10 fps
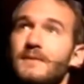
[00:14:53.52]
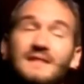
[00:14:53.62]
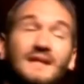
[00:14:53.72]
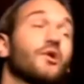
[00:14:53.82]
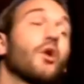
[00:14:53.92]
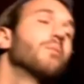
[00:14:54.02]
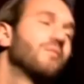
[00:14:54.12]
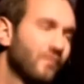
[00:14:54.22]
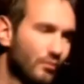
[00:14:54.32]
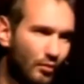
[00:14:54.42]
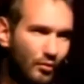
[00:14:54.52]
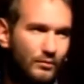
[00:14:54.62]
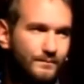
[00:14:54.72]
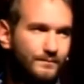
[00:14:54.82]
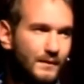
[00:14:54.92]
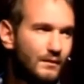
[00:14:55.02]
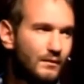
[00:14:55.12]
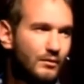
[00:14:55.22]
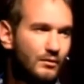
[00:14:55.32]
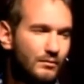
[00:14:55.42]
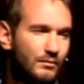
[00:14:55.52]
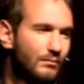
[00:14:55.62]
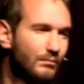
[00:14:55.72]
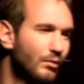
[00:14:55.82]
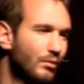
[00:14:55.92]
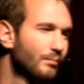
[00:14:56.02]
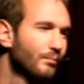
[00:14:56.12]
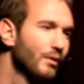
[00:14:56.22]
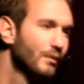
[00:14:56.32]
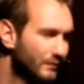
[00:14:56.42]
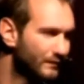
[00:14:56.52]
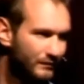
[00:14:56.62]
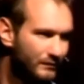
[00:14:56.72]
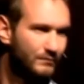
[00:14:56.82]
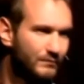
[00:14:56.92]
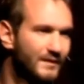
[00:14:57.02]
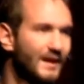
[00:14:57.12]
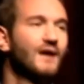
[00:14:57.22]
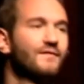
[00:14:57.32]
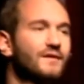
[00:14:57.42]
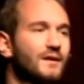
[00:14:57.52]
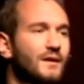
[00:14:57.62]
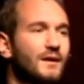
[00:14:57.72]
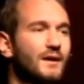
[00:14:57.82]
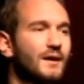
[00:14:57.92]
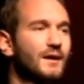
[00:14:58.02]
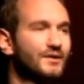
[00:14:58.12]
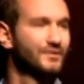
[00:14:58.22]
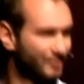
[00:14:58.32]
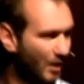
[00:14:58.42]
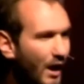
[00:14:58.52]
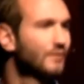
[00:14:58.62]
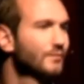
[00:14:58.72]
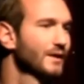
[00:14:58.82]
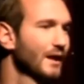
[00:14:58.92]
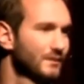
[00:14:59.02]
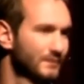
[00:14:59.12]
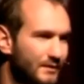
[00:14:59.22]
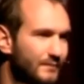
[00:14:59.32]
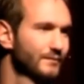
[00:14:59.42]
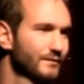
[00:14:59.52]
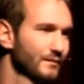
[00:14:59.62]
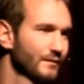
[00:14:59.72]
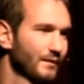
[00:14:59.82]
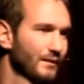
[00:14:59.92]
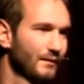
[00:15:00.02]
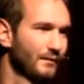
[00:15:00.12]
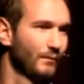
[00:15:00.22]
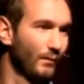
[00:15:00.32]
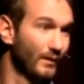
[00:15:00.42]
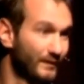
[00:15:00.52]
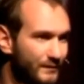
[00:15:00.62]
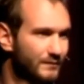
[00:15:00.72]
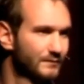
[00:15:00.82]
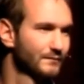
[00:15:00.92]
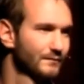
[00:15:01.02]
less hopeful or more burdensome than having a child without limbs. What is it?